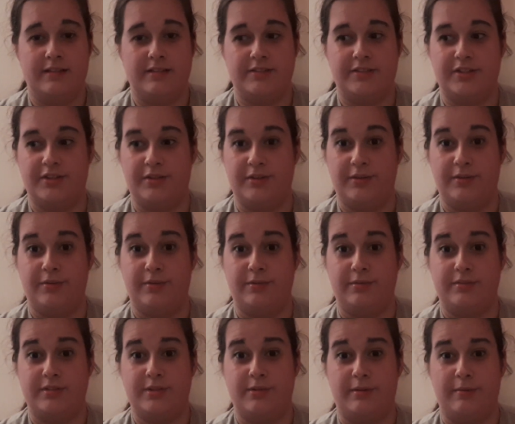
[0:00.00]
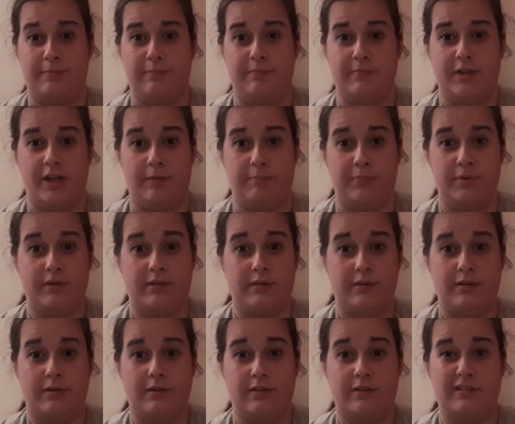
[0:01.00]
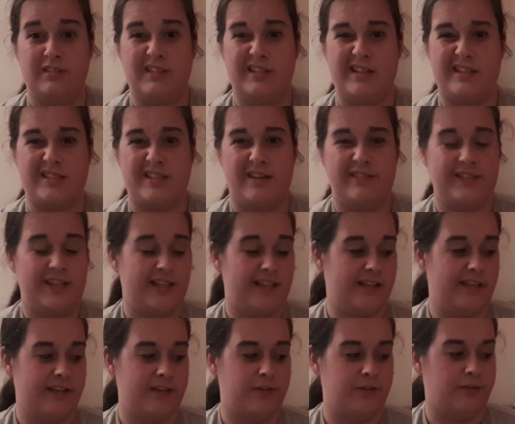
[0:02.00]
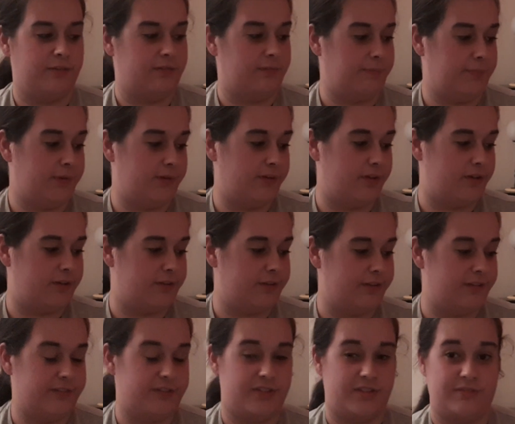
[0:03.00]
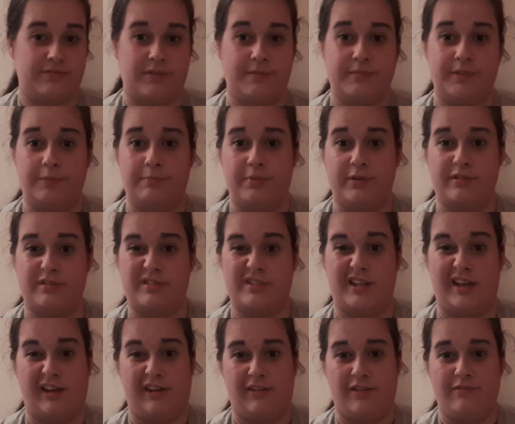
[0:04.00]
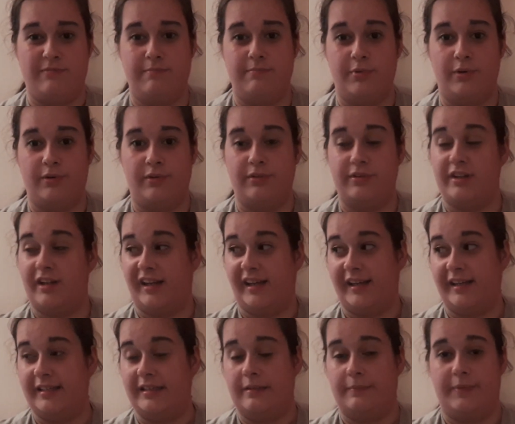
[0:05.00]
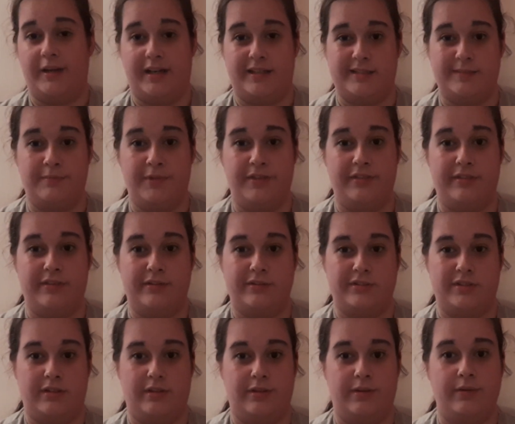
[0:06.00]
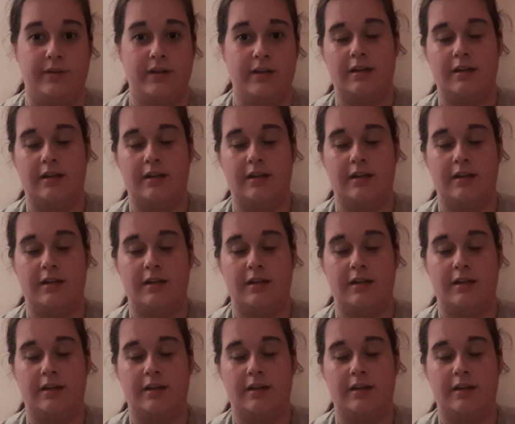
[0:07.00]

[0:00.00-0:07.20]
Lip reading: to do a book haul. It's only a little book haul just from the books that I've bought like in the past month or two.